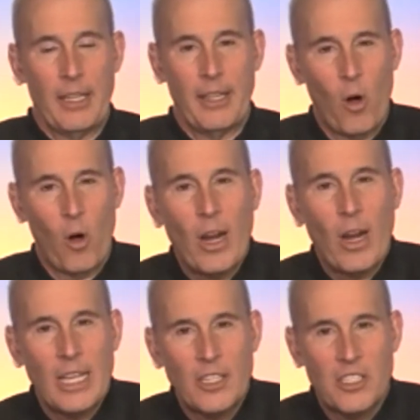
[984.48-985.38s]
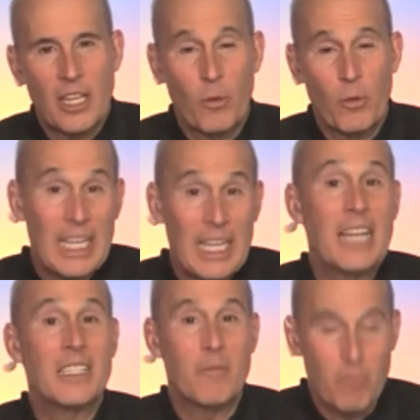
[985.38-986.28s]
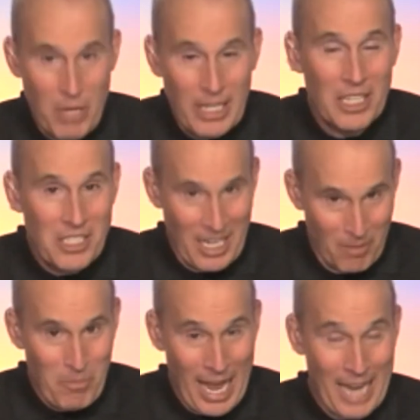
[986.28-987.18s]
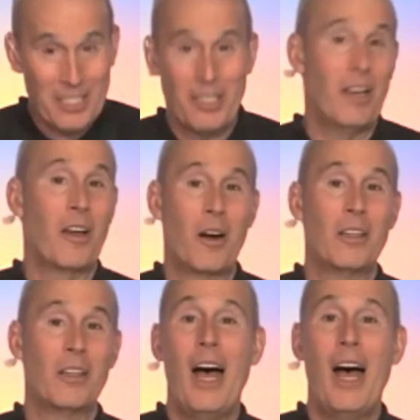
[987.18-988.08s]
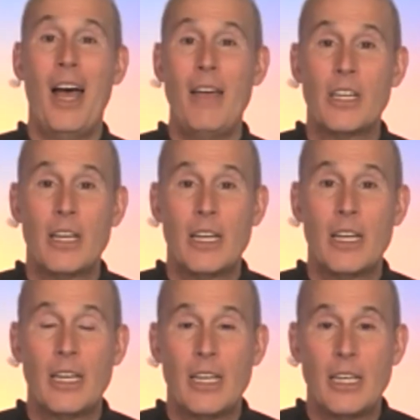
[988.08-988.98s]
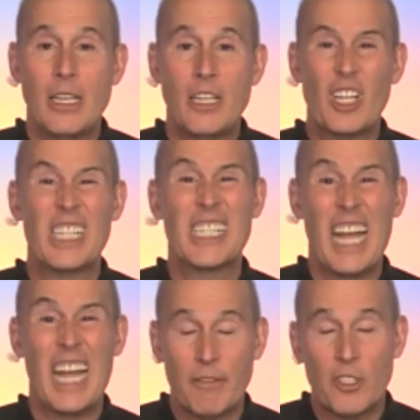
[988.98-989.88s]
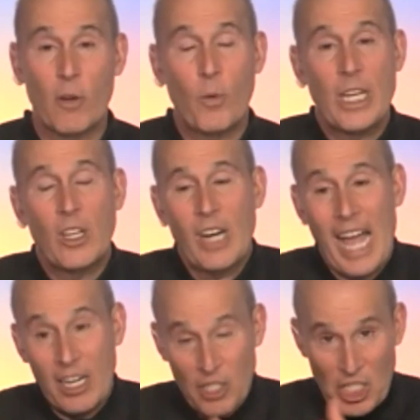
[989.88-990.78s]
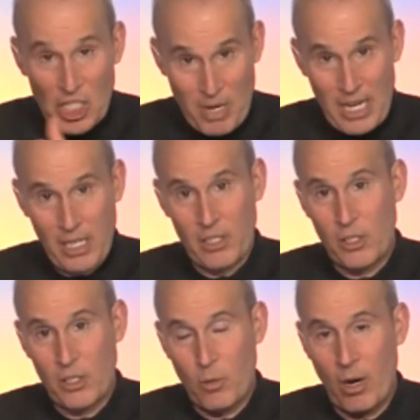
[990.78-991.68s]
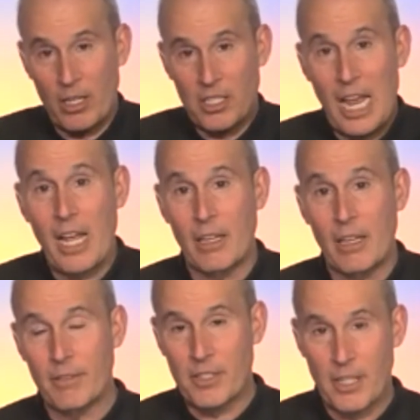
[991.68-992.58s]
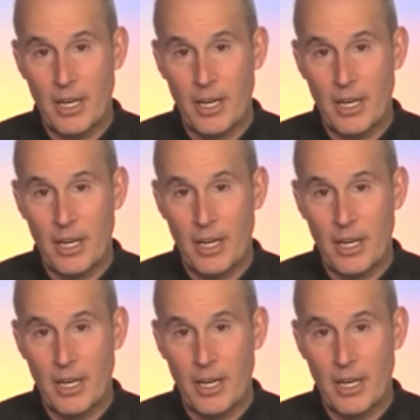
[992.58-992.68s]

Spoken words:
the audience that really has the biggest impact on our lives is ourselves. So if we learn how to speak to ourselves,